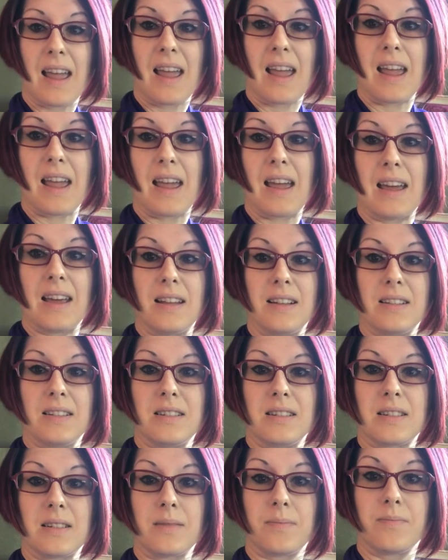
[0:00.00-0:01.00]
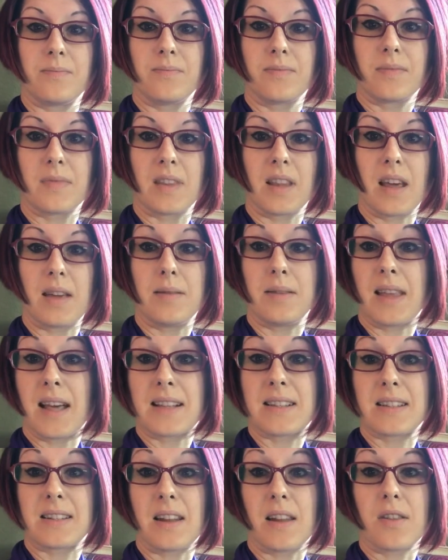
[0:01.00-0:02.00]
And, and
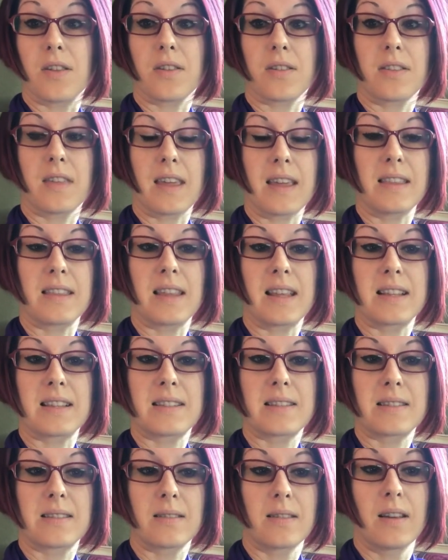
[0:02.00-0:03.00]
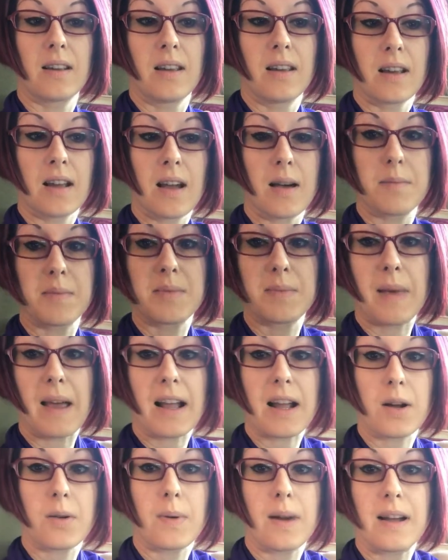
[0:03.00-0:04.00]
that's another thing that comes
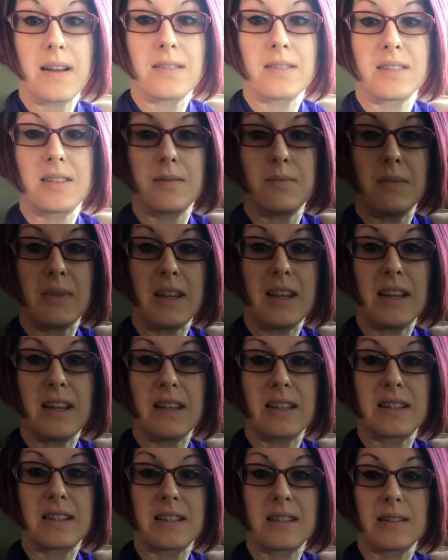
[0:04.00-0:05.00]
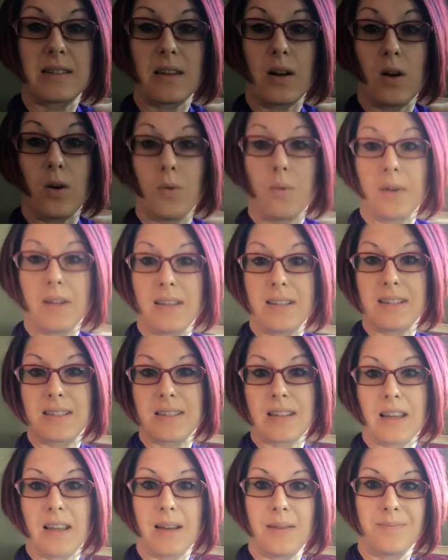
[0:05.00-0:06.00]
back around to me. It's
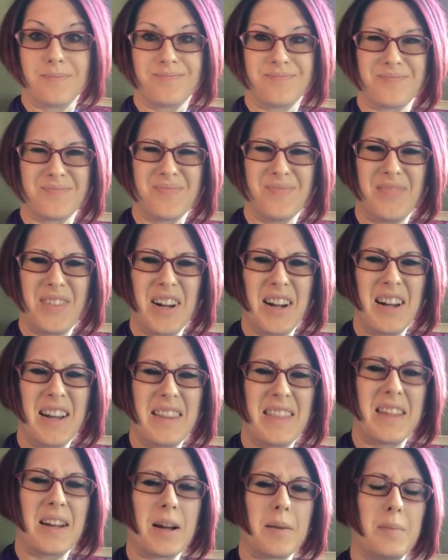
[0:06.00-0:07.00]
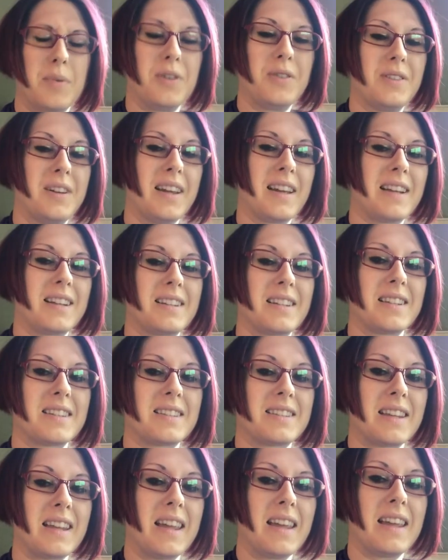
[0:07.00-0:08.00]
always um, very therapeutic to
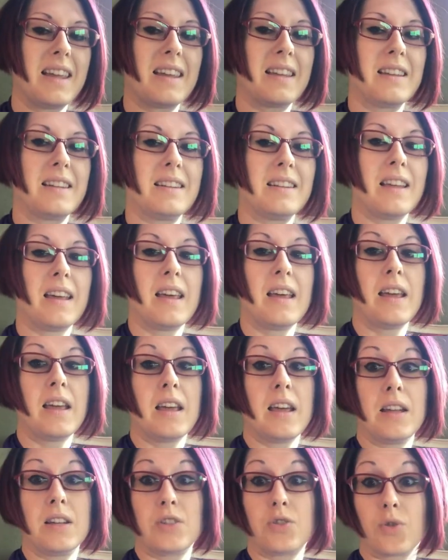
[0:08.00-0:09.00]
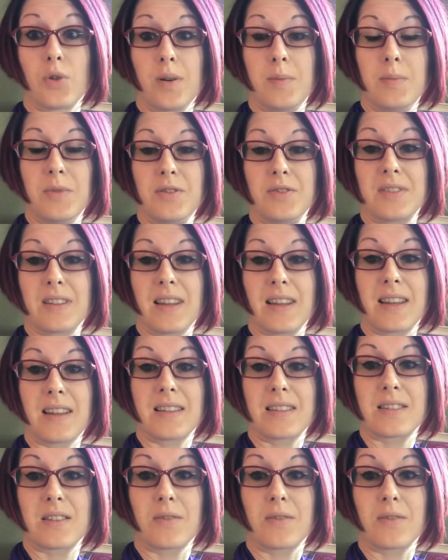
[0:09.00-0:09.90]
sing and enjoy music.